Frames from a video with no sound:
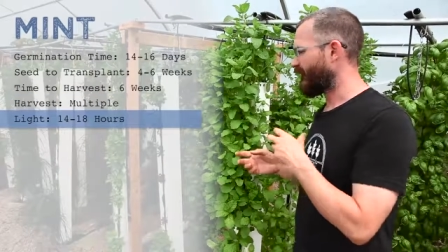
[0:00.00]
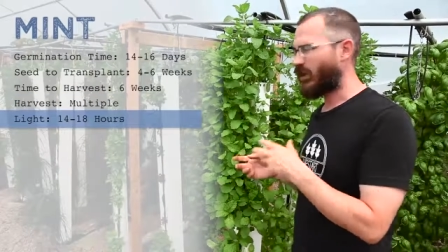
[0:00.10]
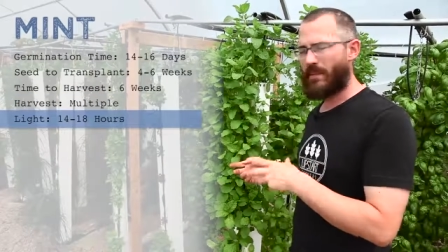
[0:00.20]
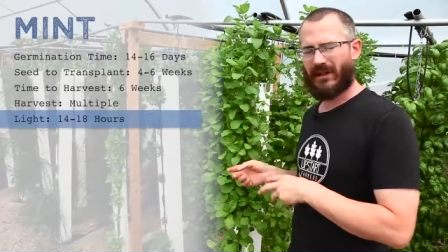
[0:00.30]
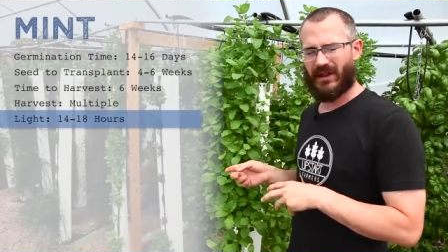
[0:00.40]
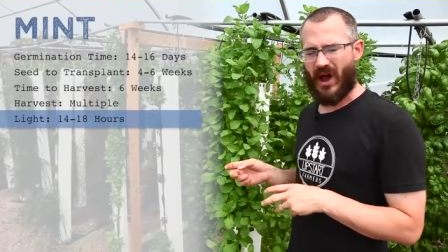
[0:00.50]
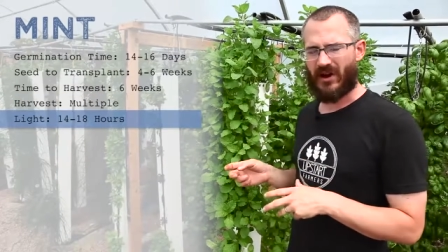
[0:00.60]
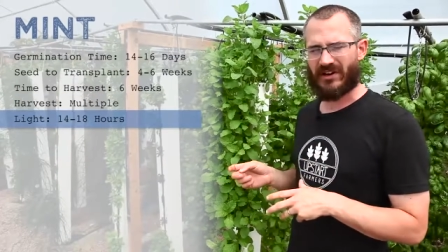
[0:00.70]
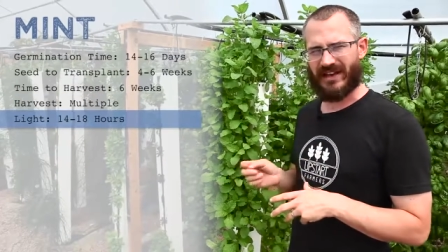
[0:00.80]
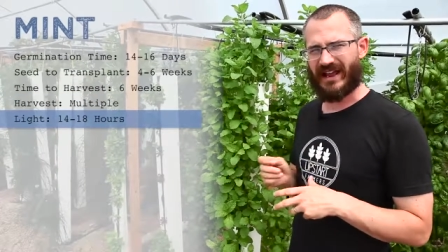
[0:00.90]
little bit
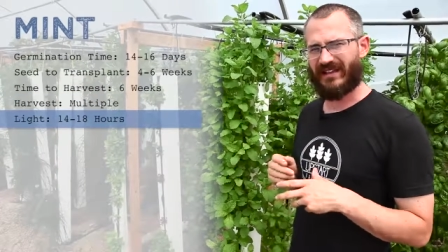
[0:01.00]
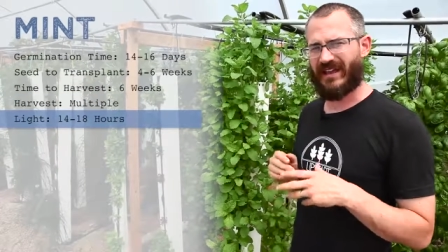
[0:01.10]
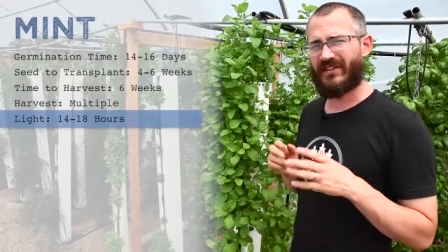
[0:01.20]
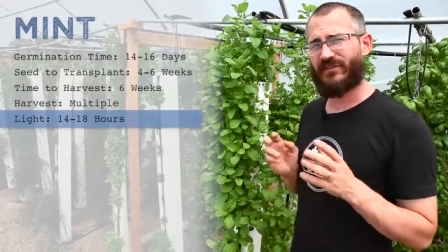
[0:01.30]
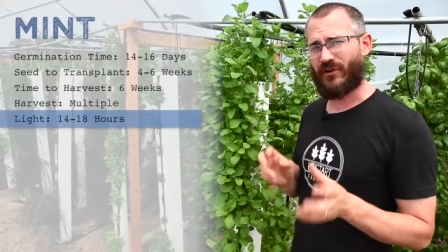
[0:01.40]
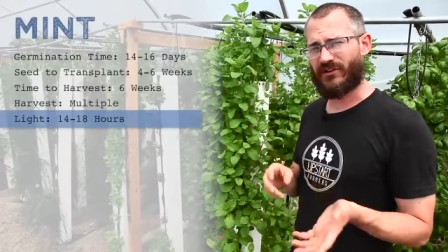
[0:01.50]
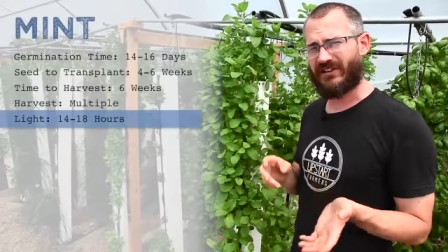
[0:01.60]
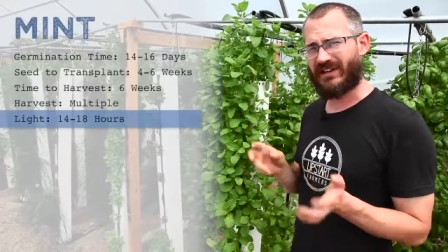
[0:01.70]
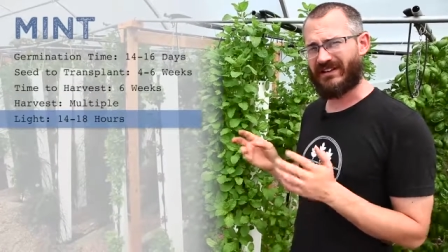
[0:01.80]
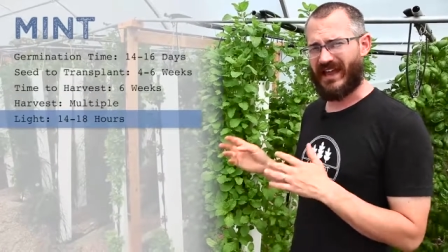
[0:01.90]
longer day length,
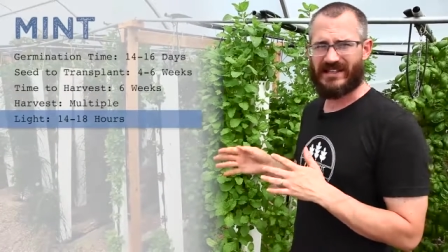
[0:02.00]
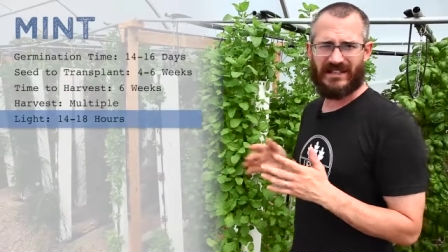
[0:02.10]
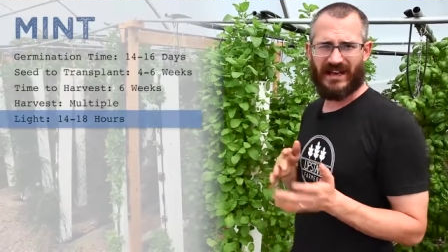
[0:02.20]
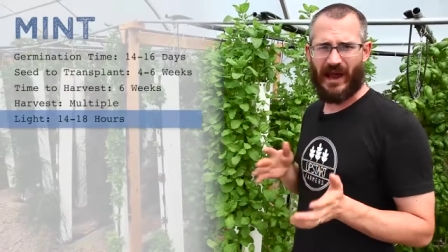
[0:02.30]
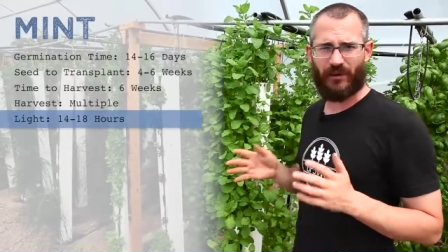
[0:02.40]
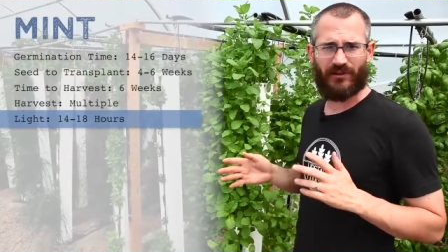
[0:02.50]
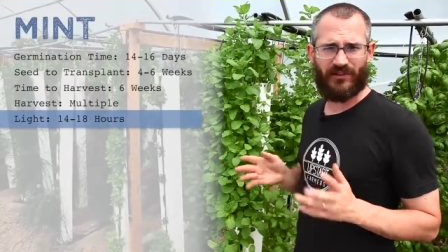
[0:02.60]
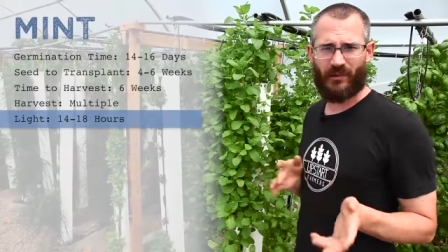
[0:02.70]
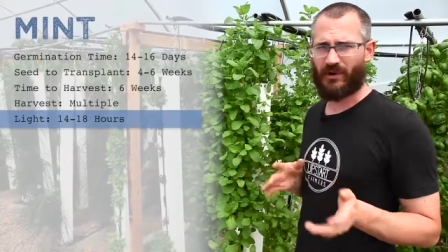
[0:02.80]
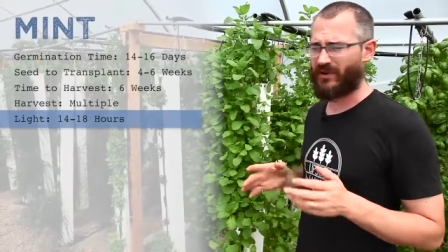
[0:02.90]
14 to 18 hours,
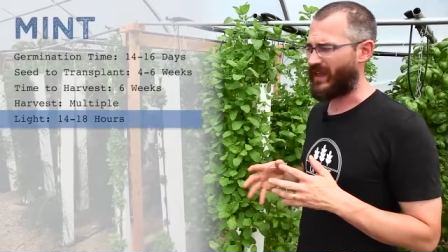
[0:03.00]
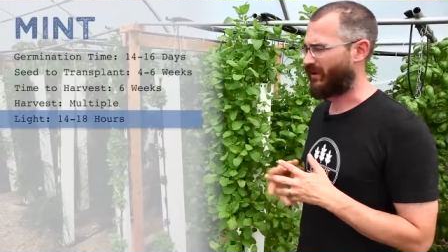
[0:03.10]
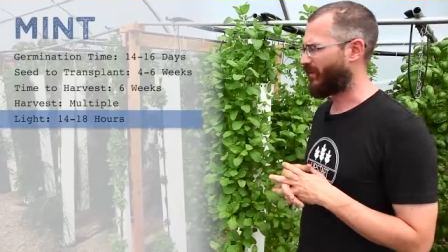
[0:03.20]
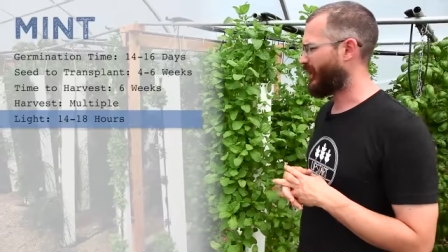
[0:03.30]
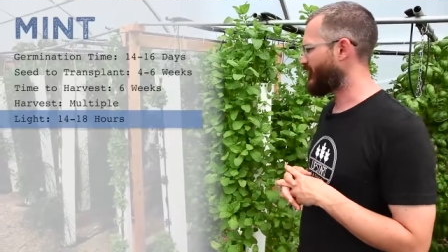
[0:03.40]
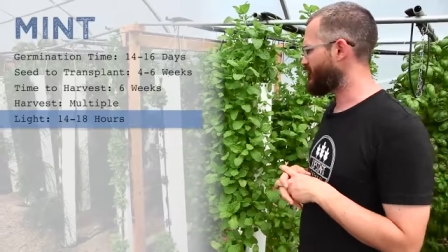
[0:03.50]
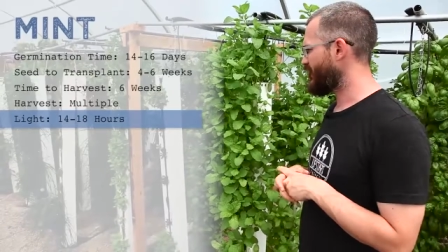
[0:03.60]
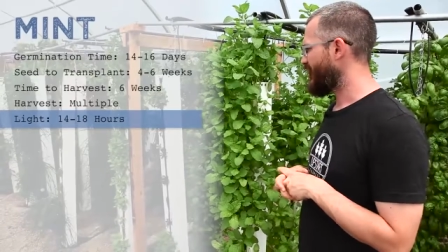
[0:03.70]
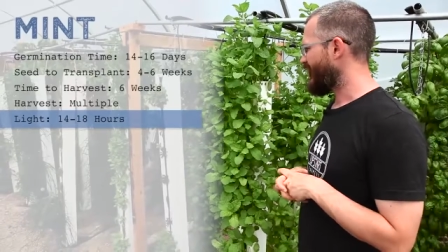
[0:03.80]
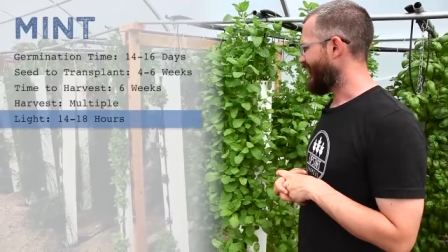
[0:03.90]
somewhere in that range.